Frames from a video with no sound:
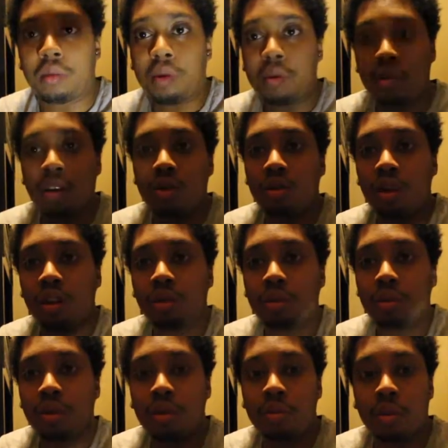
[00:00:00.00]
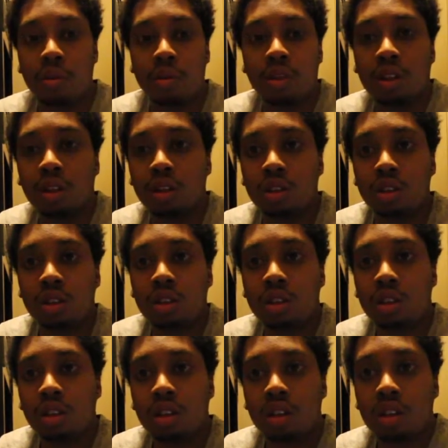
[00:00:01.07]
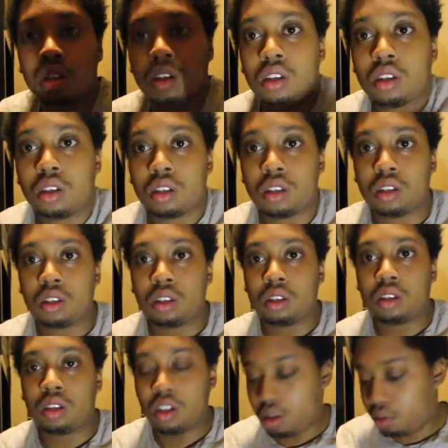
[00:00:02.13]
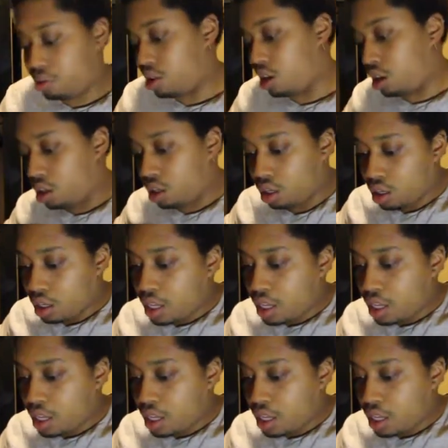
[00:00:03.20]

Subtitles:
Maybe that'll help. Maybe it doesn't. Helps slightly.